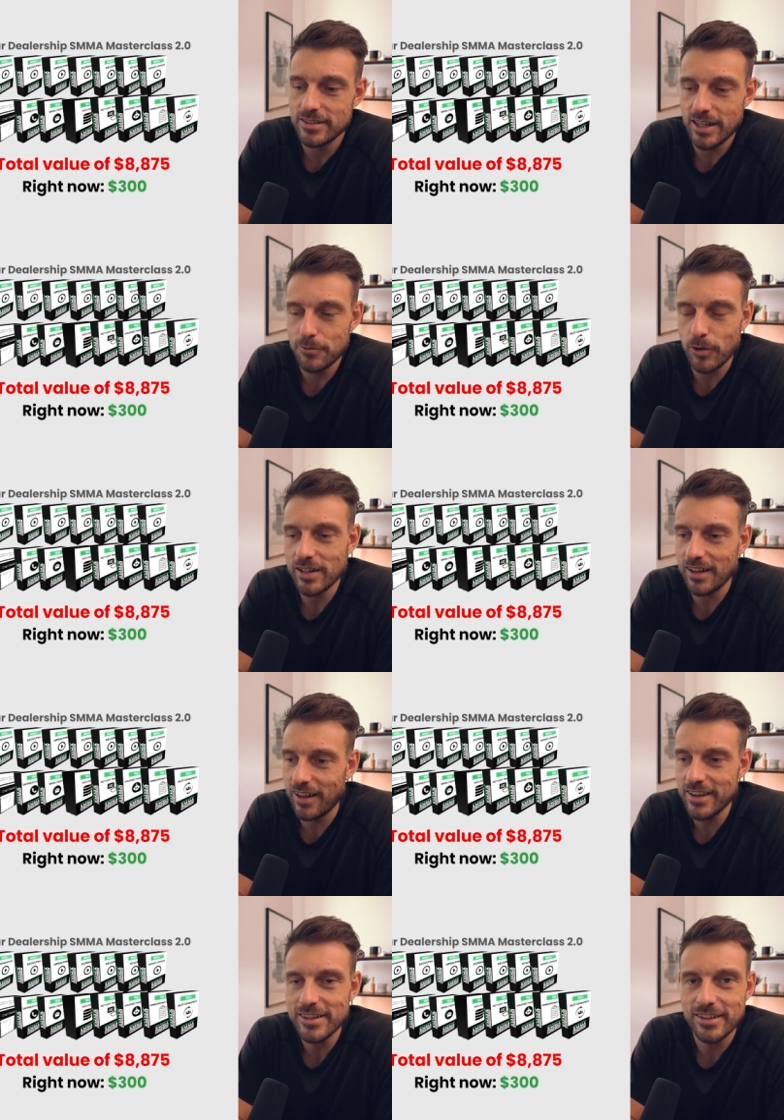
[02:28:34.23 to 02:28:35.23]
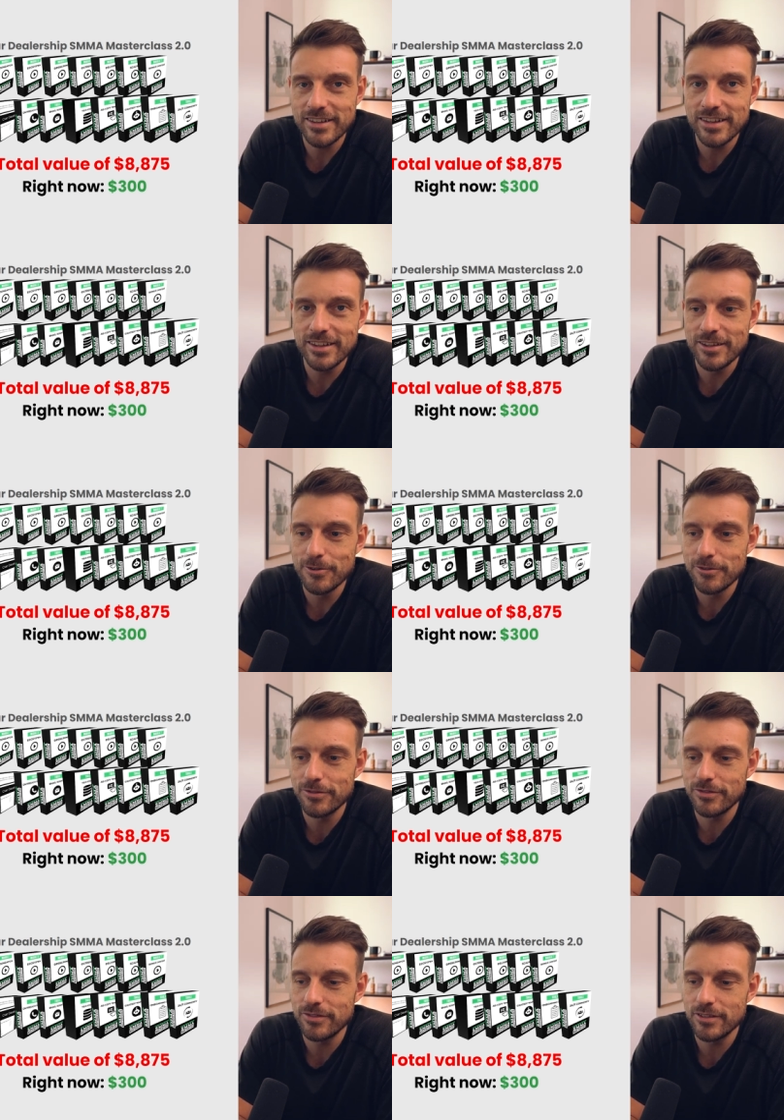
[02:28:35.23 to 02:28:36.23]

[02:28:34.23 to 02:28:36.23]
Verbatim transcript: you sign one client you've